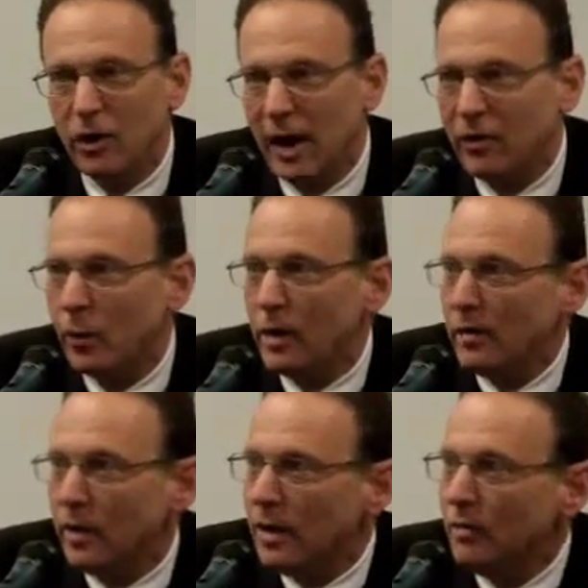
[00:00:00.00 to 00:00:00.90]
last
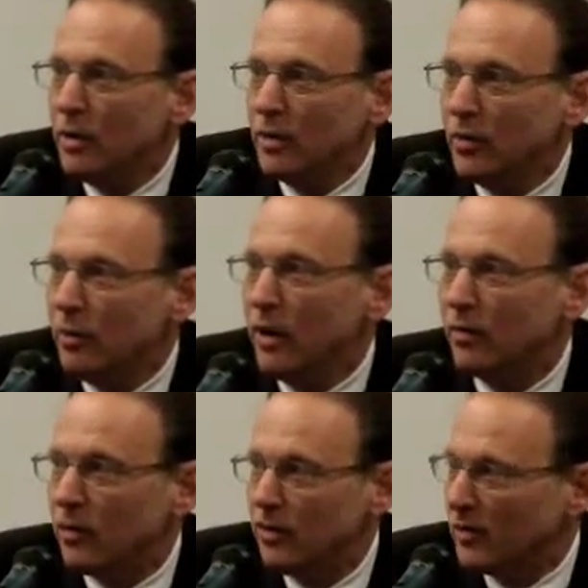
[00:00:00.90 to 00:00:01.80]
Wednesday evening's
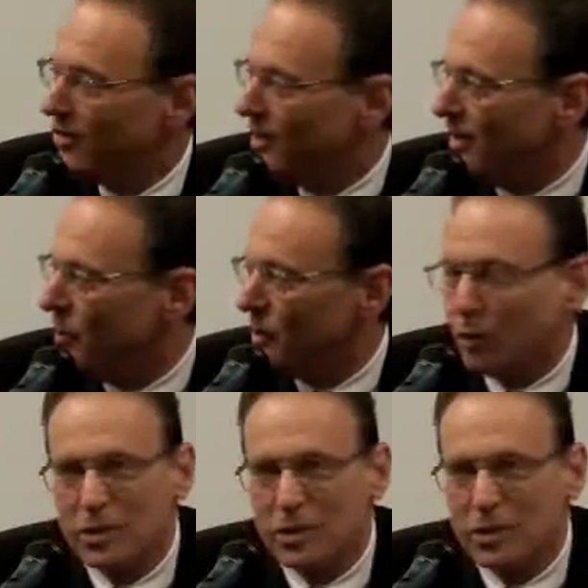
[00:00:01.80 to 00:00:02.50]
events in the city.